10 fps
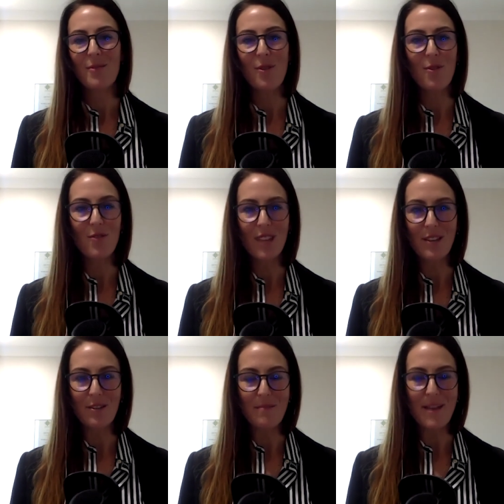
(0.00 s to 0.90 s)
all that
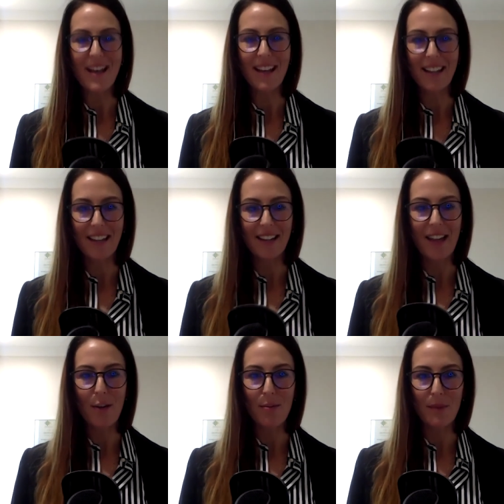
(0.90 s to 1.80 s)
you're about and
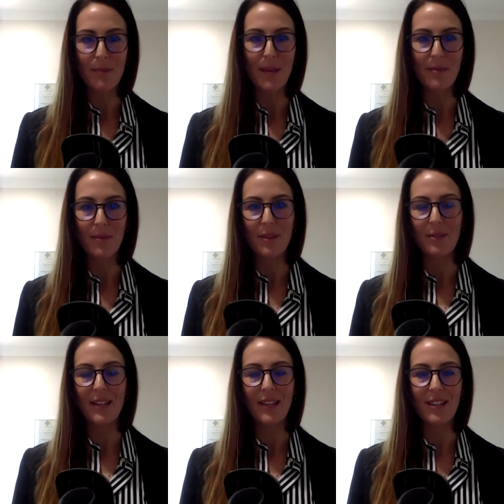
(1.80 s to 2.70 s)
helping people in the
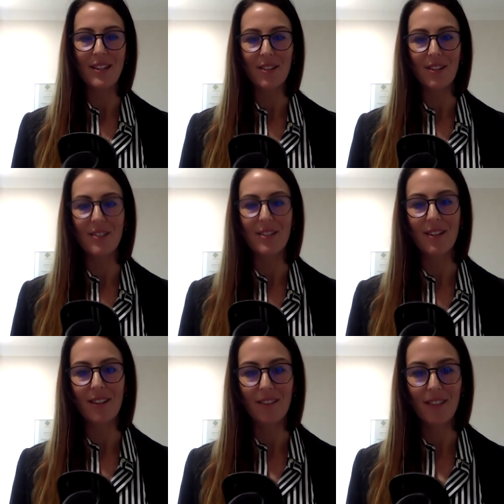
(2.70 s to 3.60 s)
way that you do.
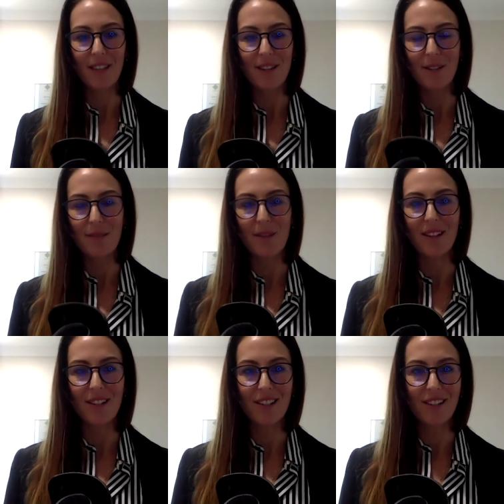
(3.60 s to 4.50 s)
So thank you so much.